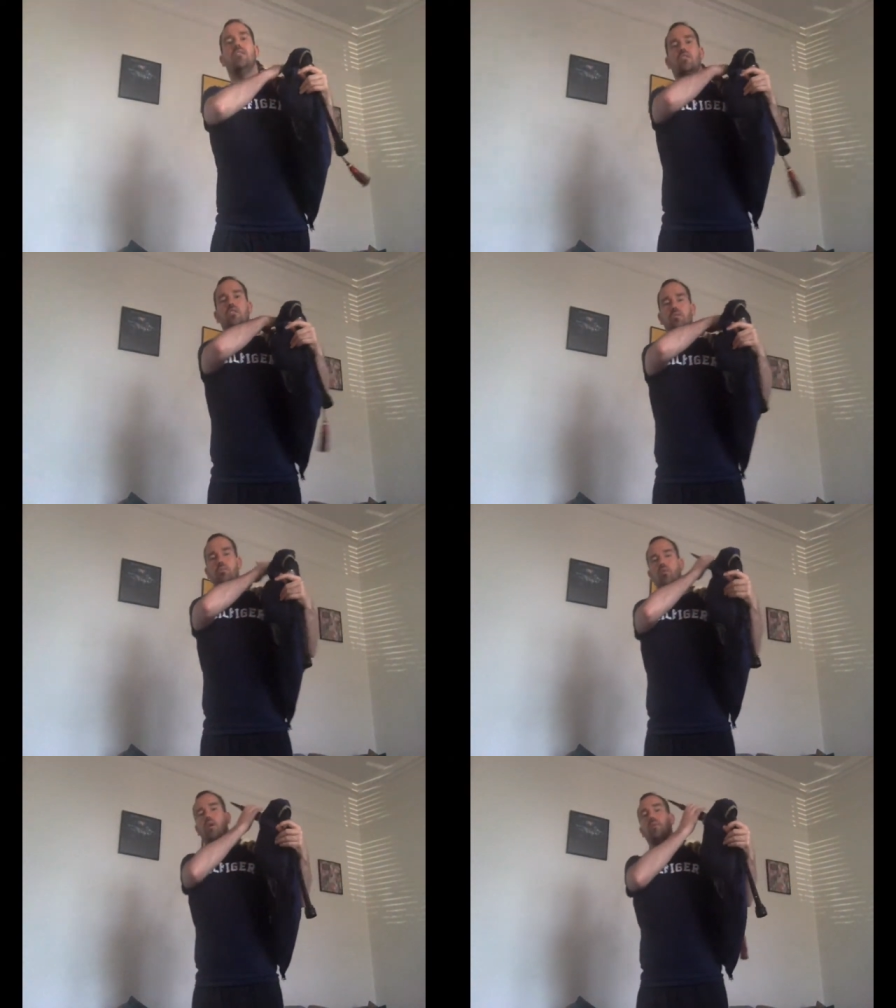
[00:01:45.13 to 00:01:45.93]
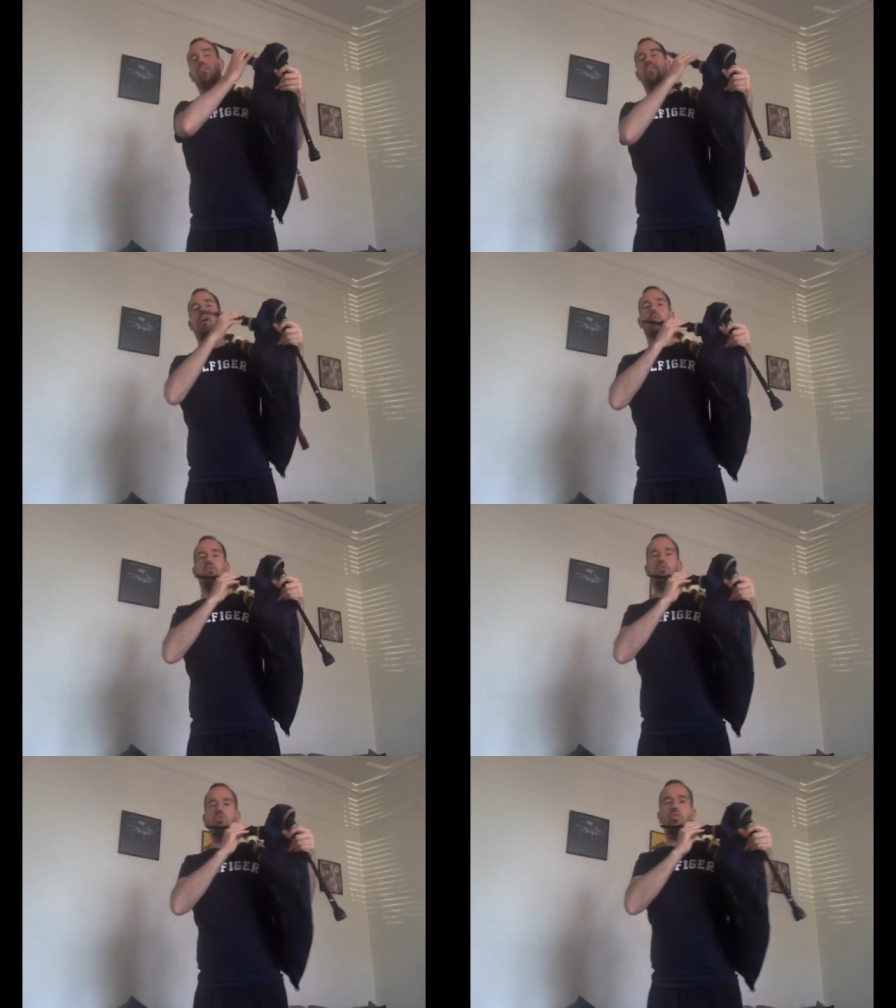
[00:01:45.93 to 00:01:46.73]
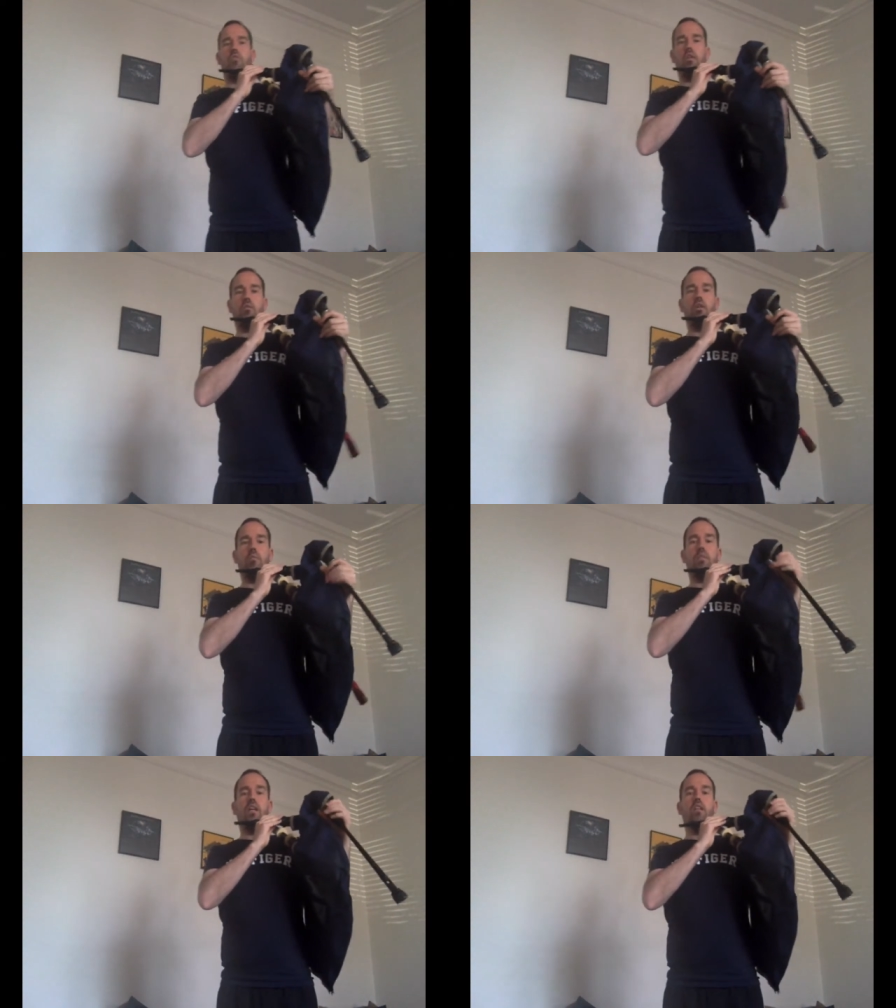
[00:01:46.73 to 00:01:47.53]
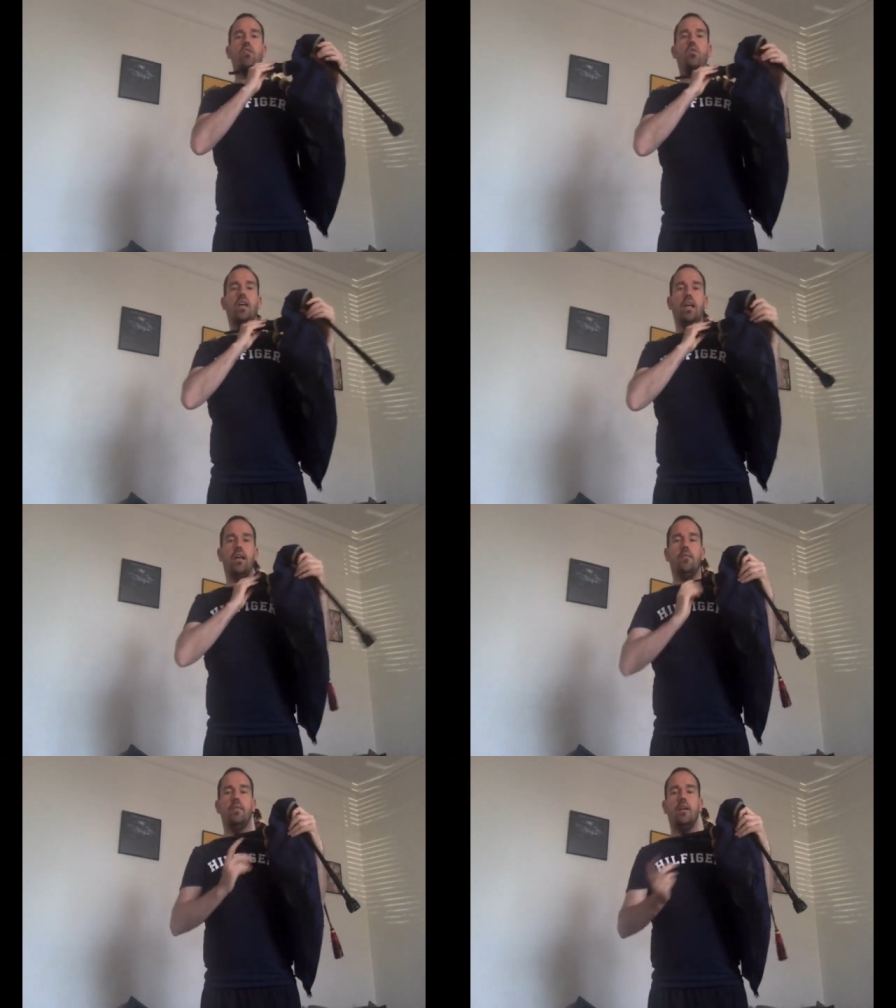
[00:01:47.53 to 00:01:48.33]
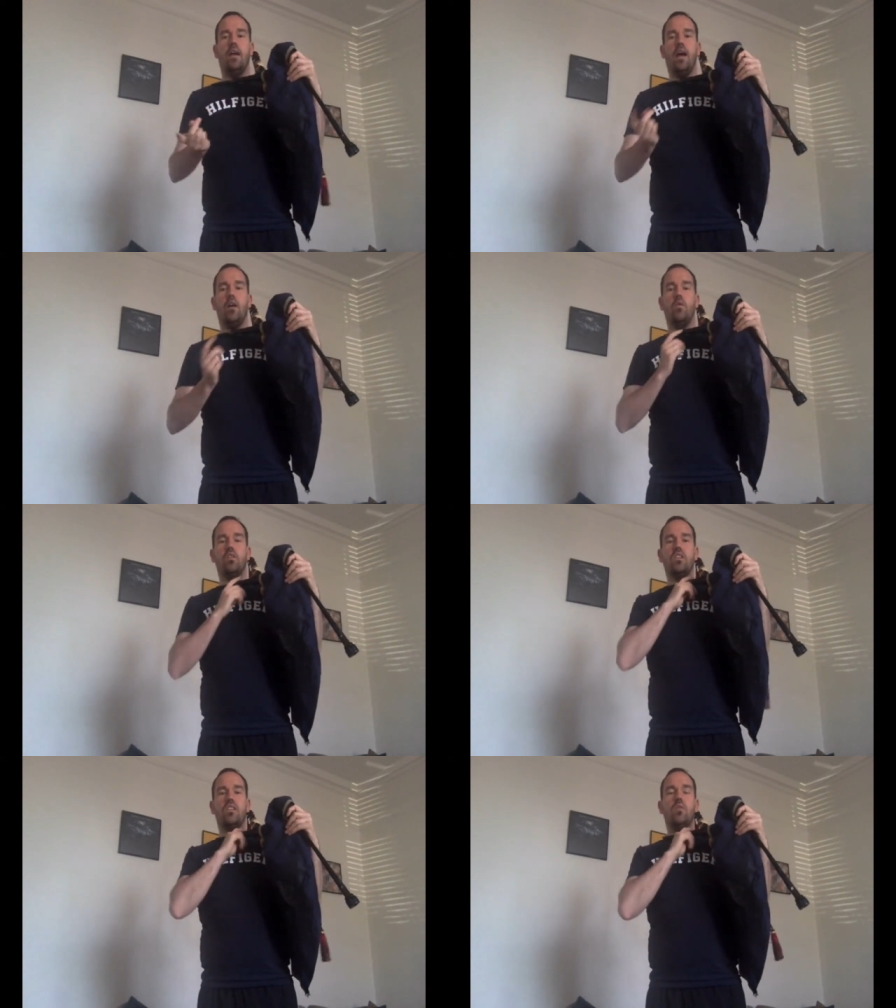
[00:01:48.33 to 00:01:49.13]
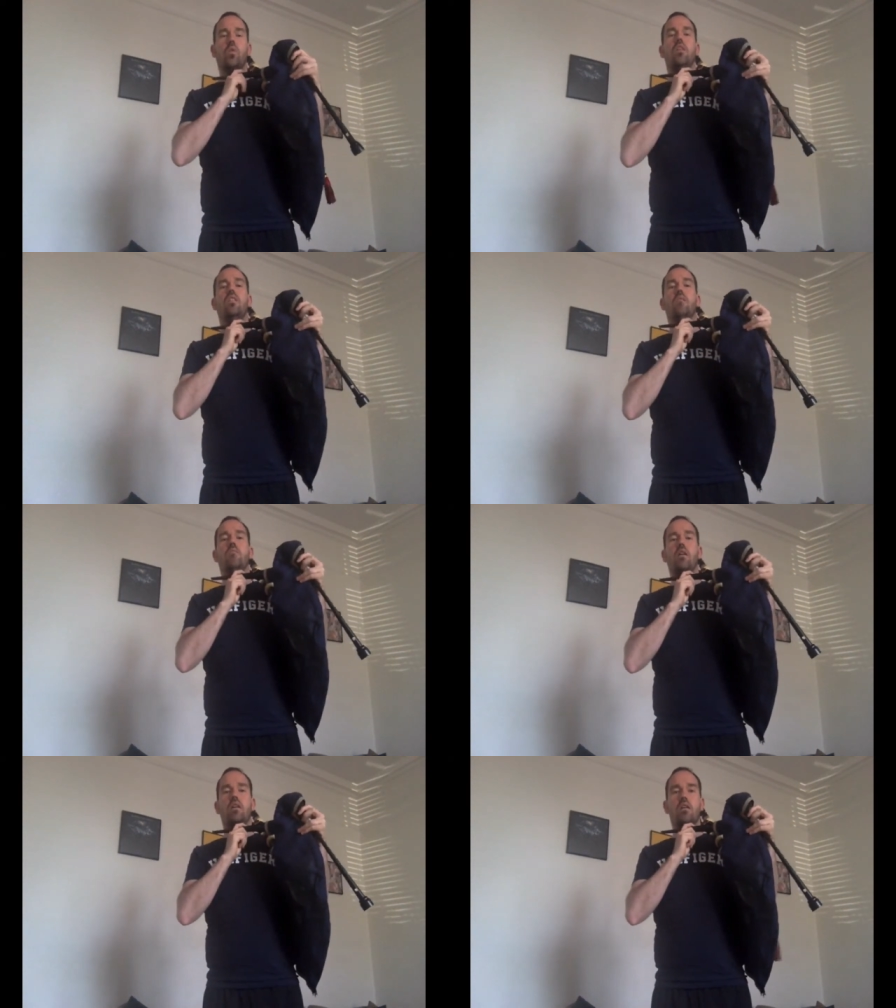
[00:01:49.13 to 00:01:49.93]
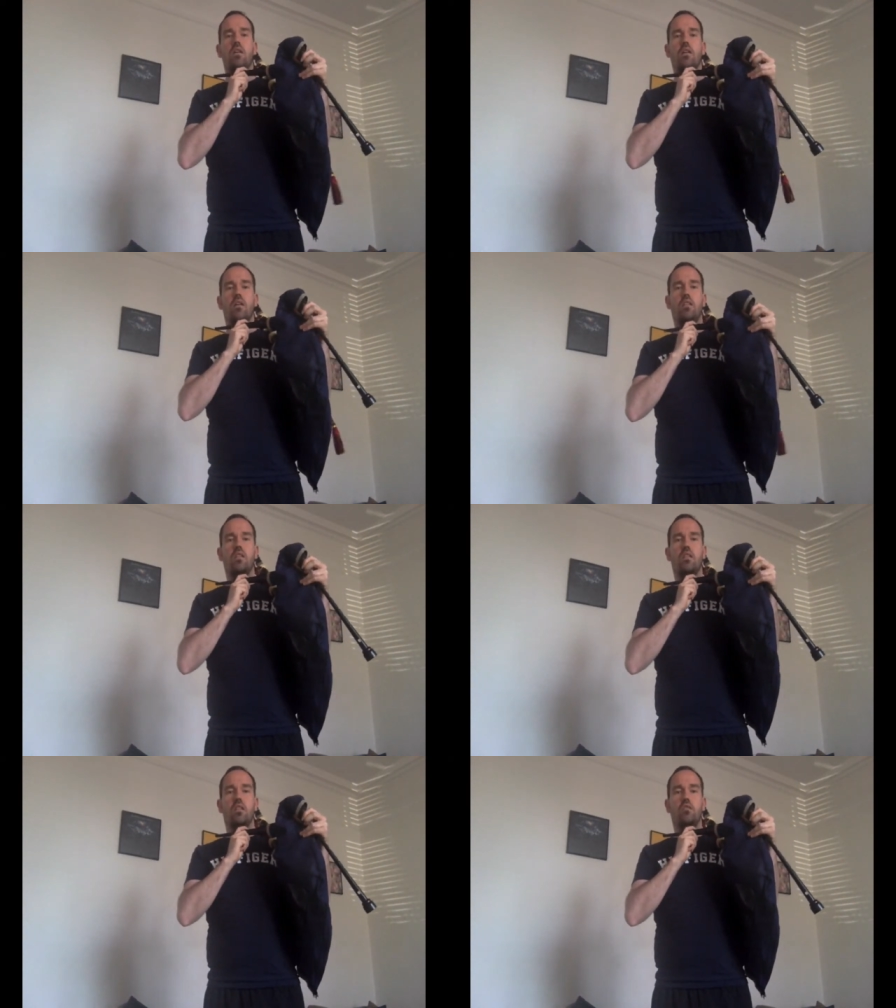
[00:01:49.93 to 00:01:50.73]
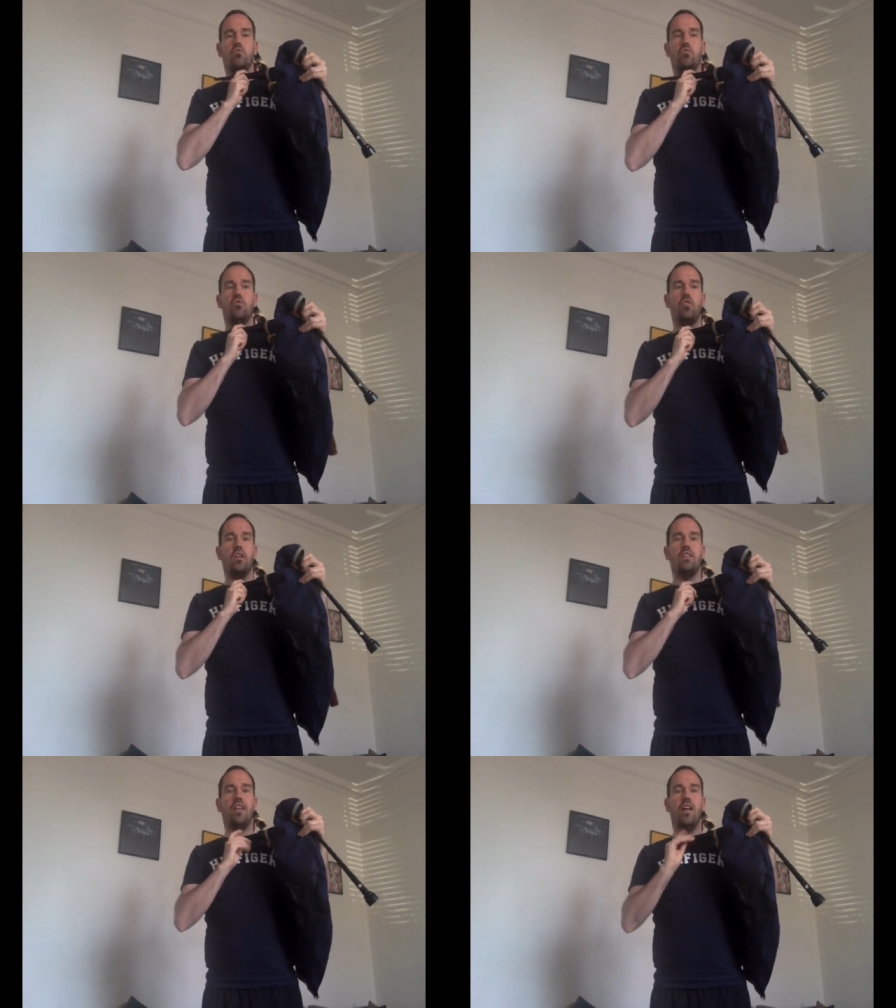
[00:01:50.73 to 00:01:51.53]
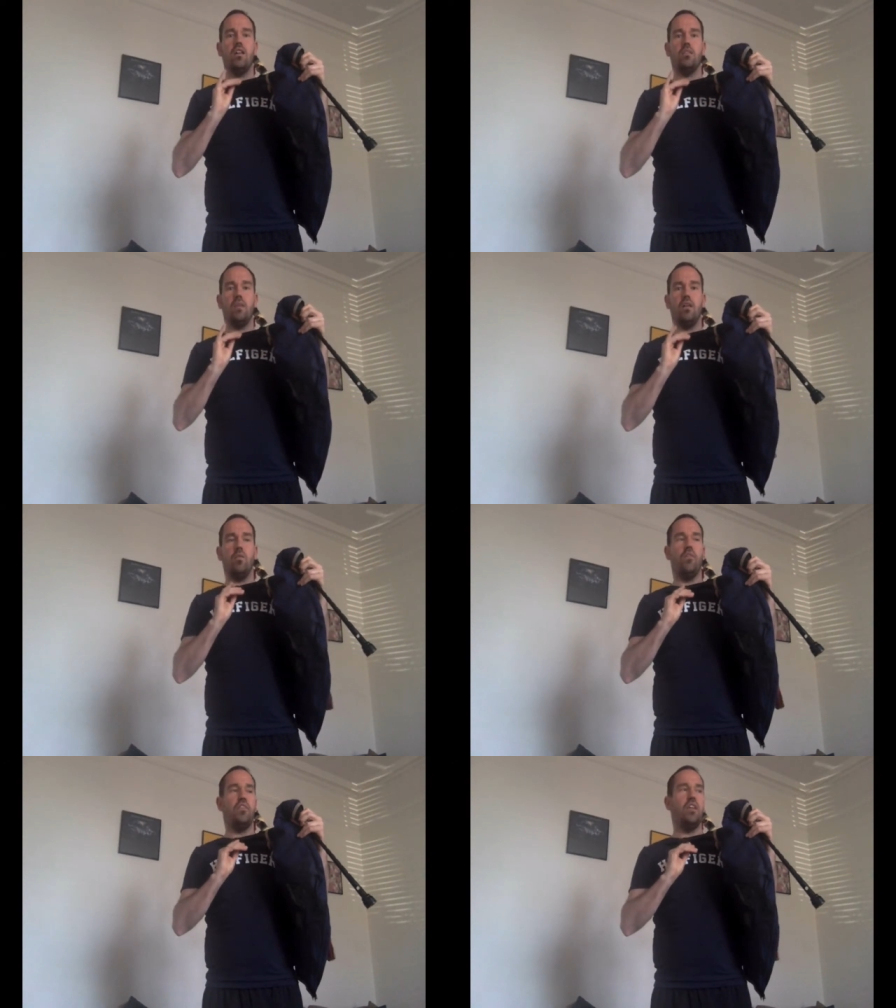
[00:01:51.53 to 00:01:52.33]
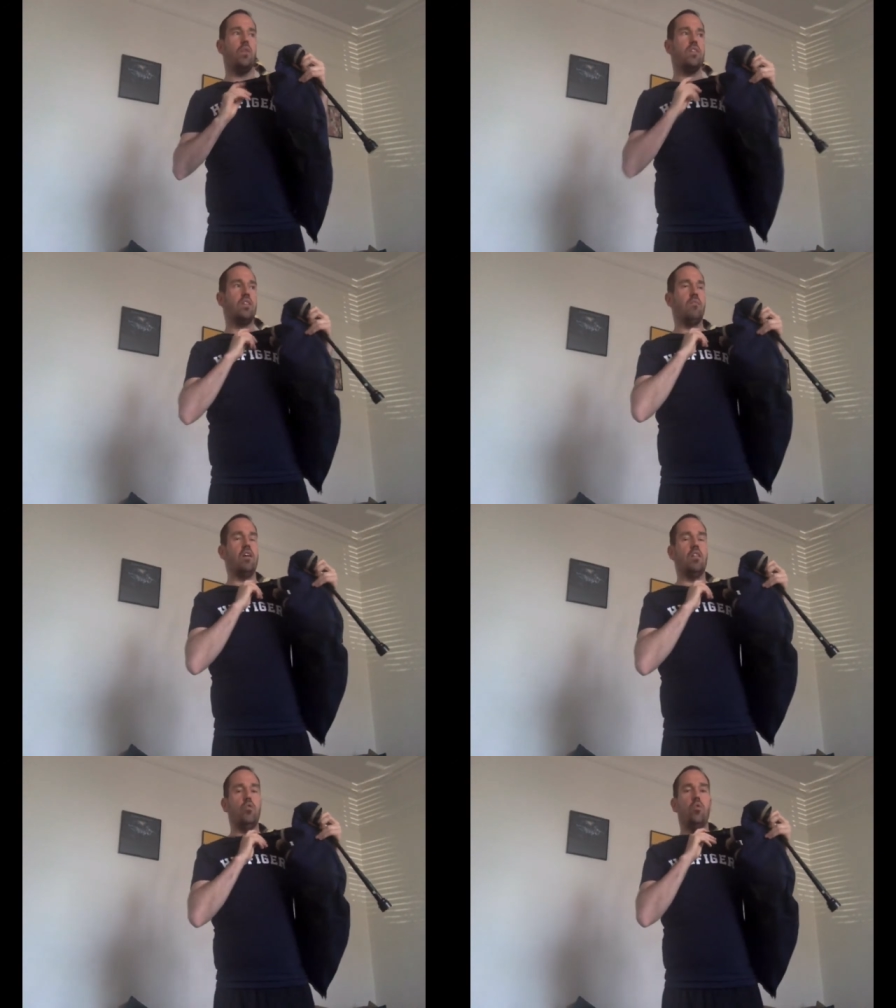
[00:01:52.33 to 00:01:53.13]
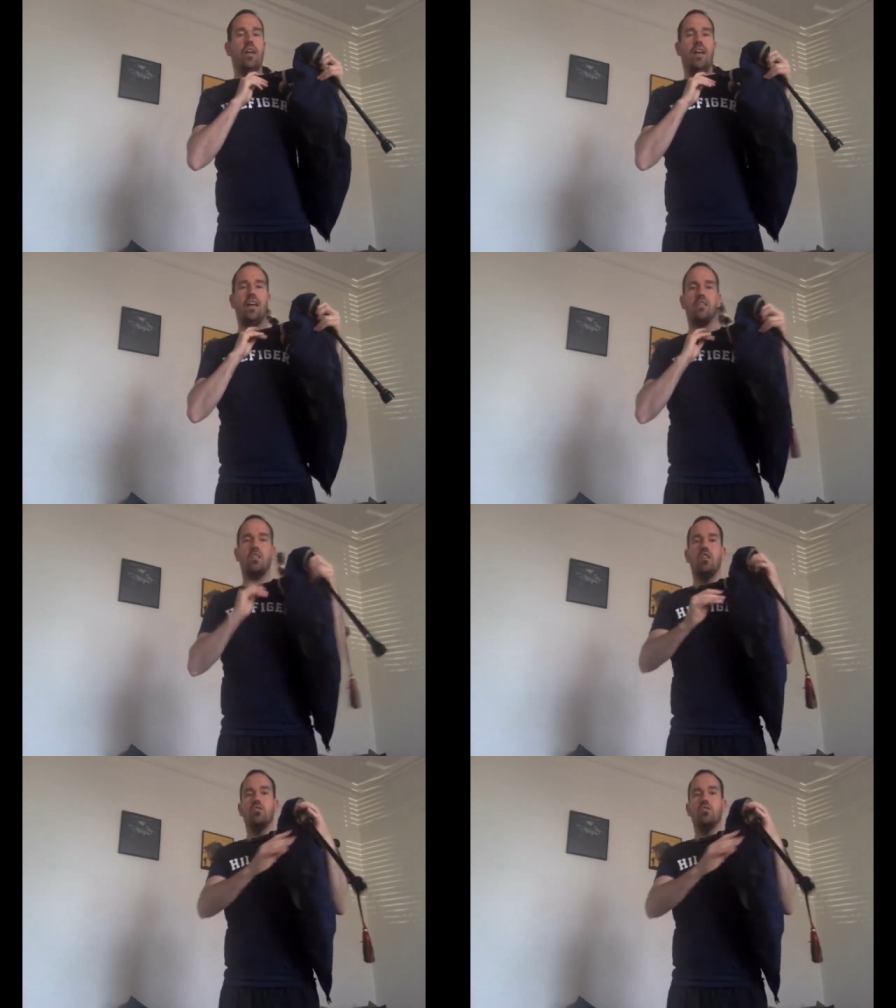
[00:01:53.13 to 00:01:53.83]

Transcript: just blow up and tap my drones off, and I'm going to play a low A, and I want to see what number the drone tuner tells me, what frequency my low A is.